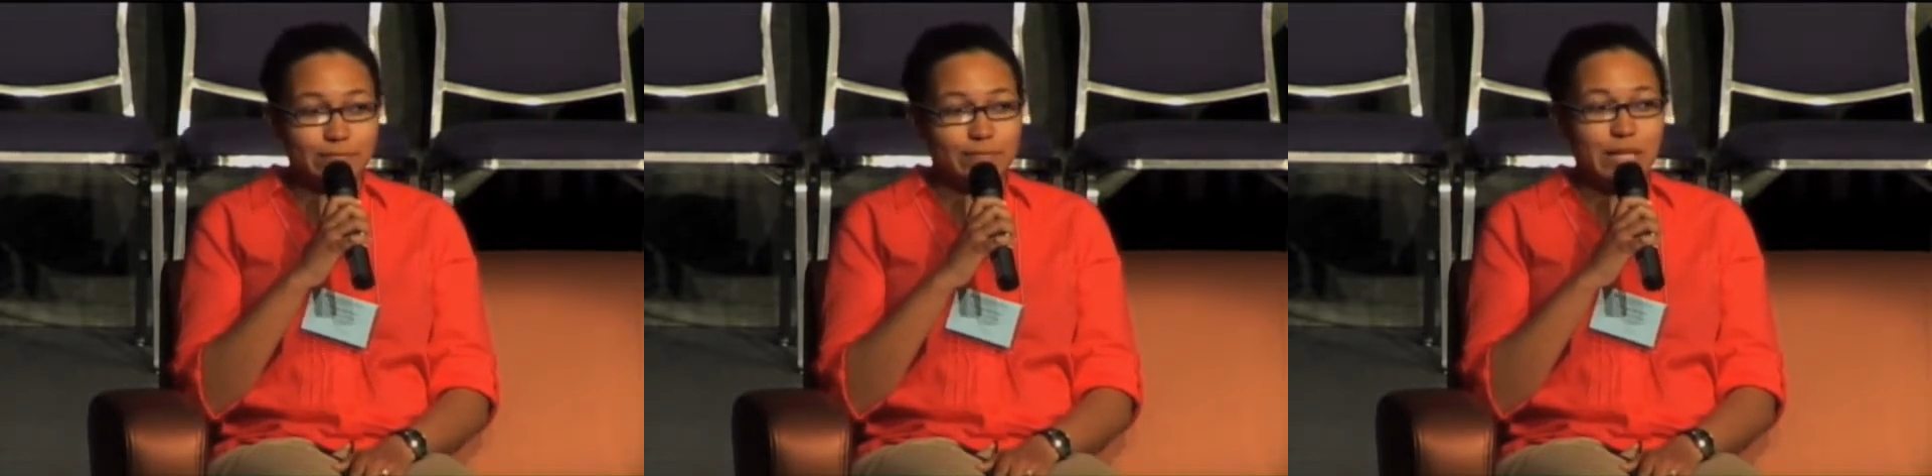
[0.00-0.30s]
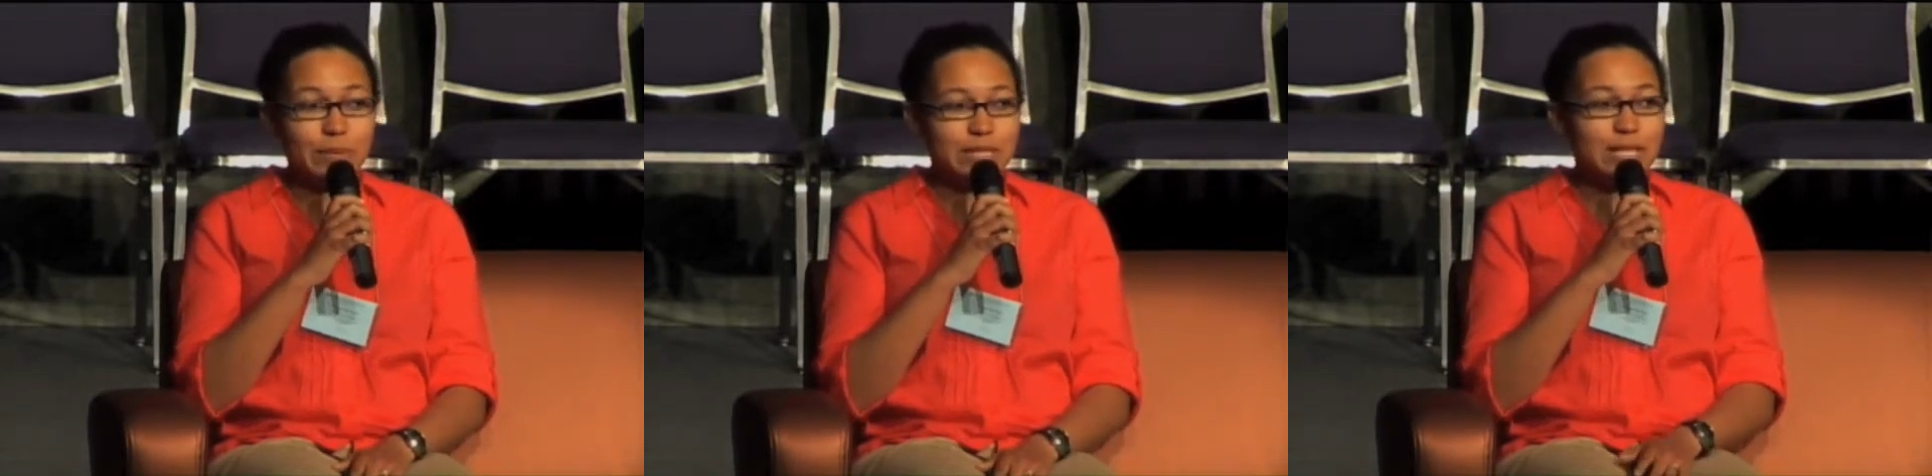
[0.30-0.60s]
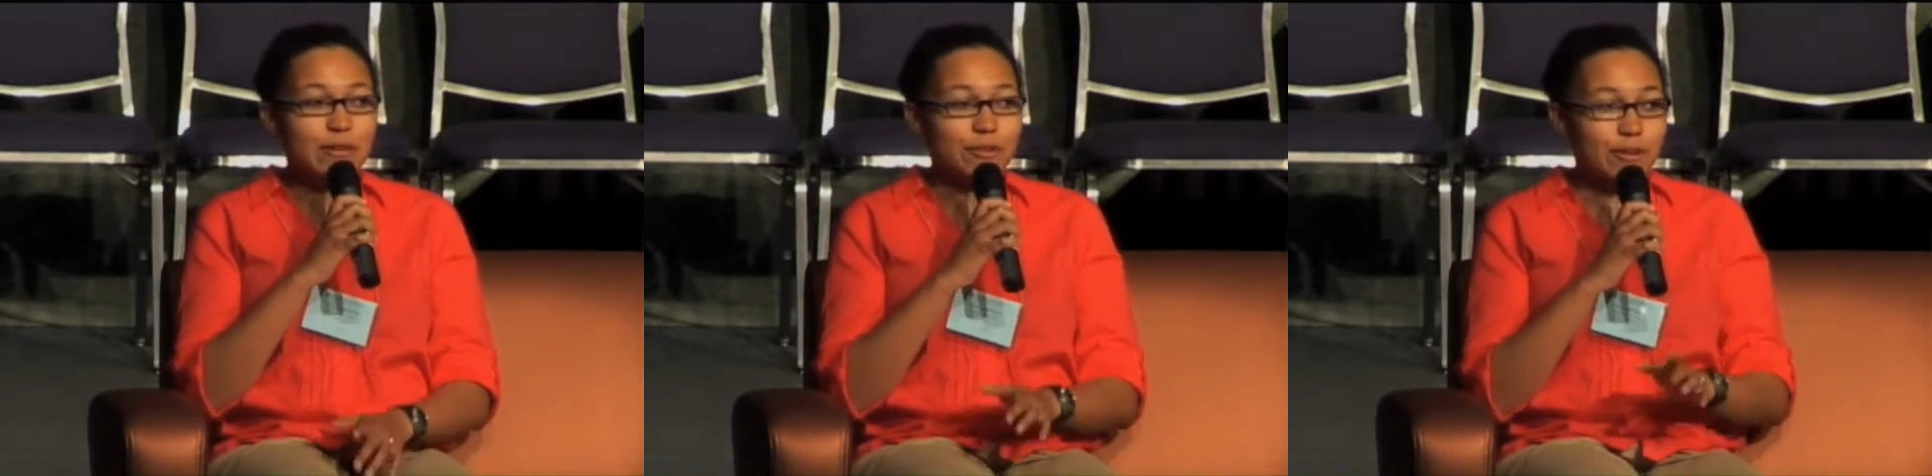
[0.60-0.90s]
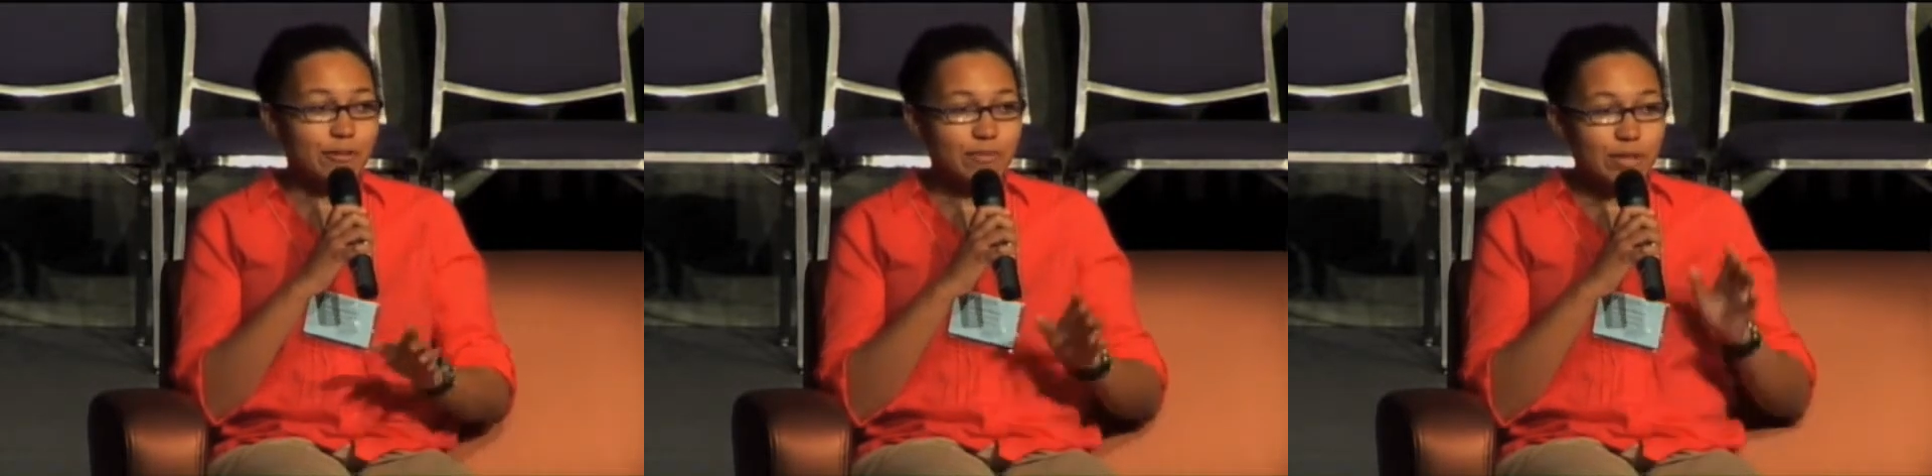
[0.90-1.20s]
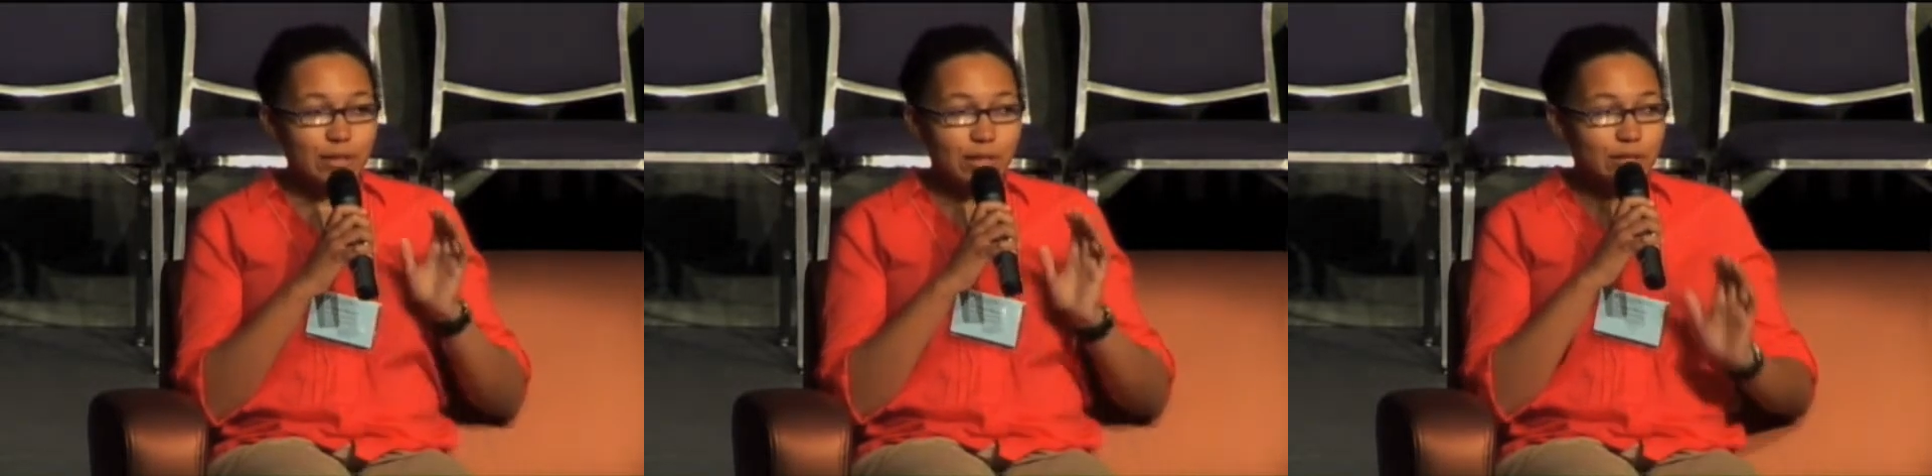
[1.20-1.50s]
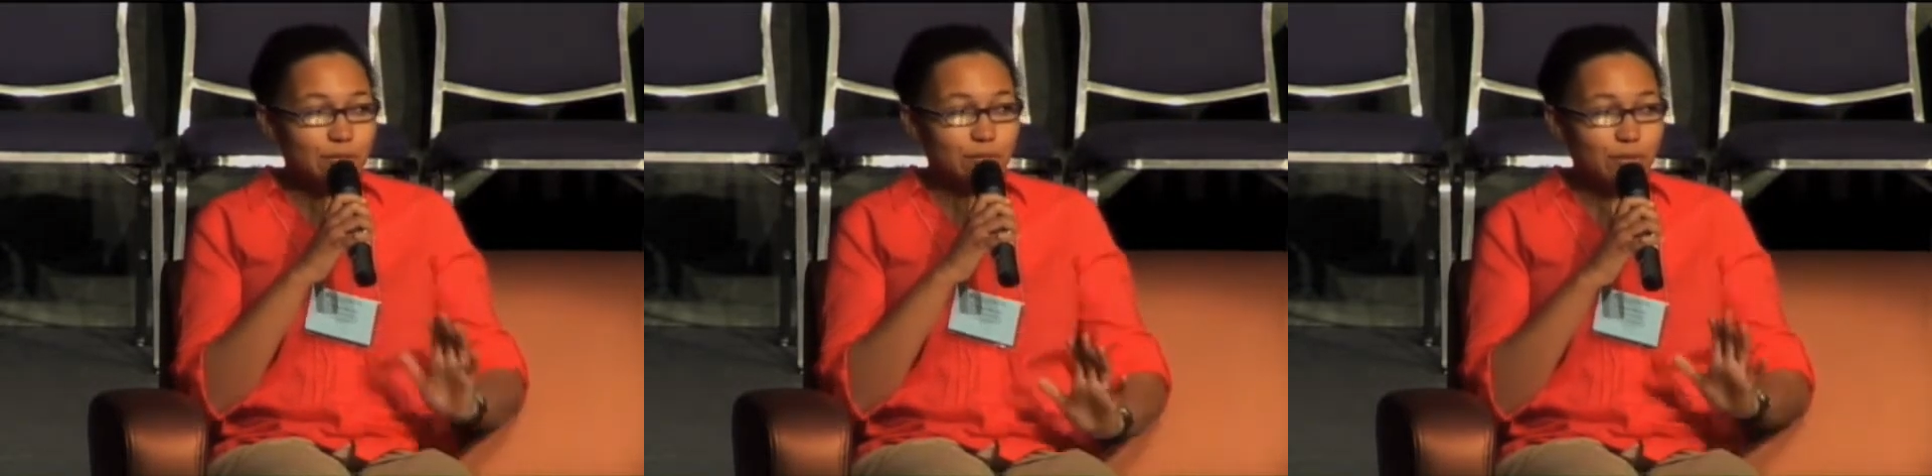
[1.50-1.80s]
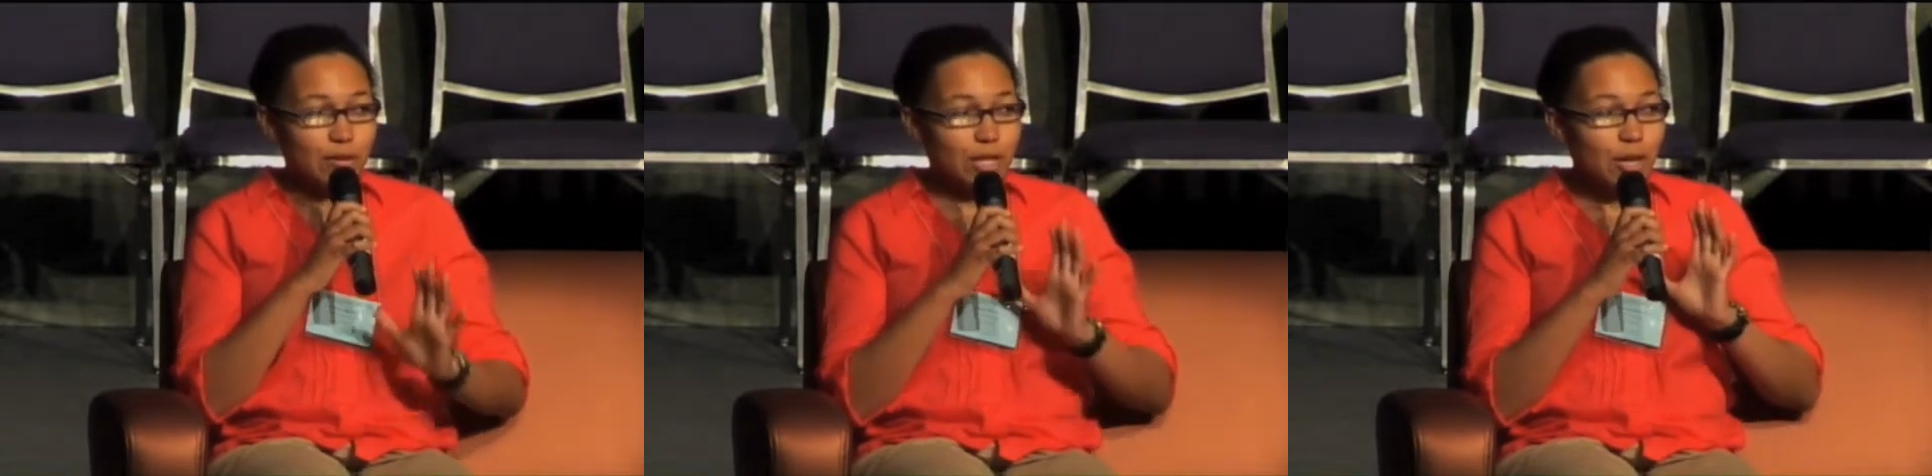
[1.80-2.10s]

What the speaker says: It was never a very